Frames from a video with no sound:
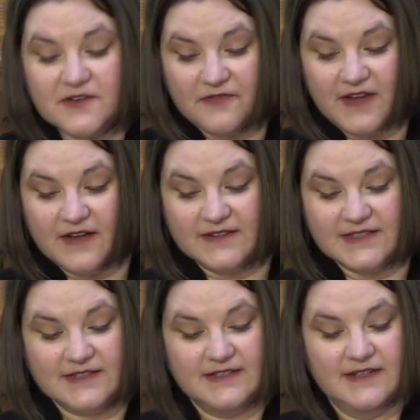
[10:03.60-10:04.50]
a
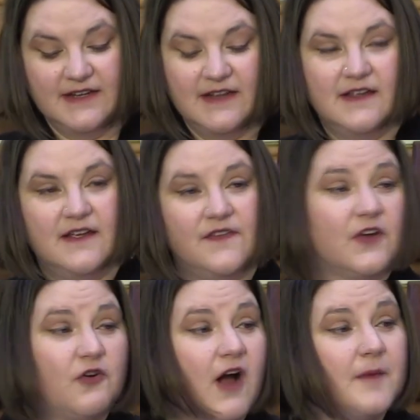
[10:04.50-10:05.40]
field. The
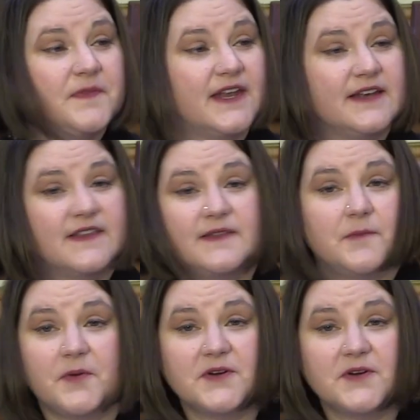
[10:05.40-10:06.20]
crop that